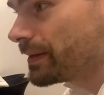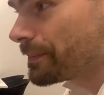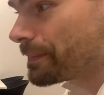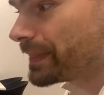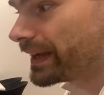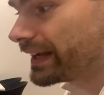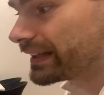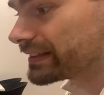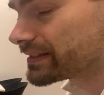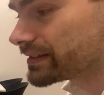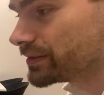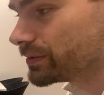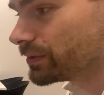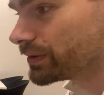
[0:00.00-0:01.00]
that
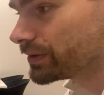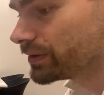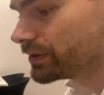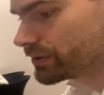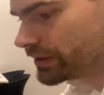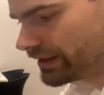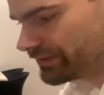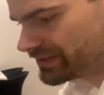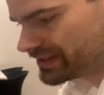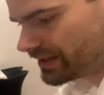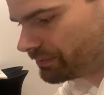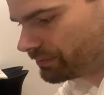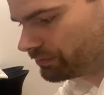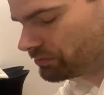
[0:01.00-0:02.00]
you have
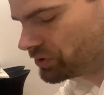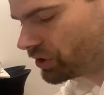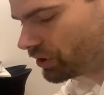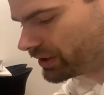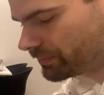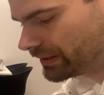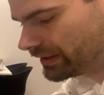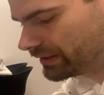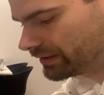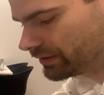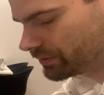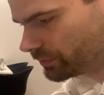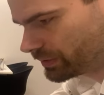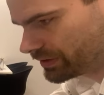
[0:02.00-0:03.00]
some
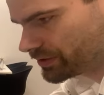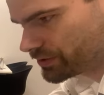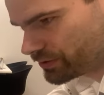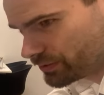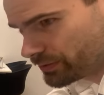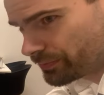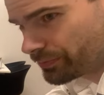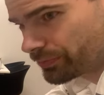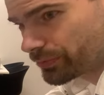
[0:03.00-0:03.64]
document with you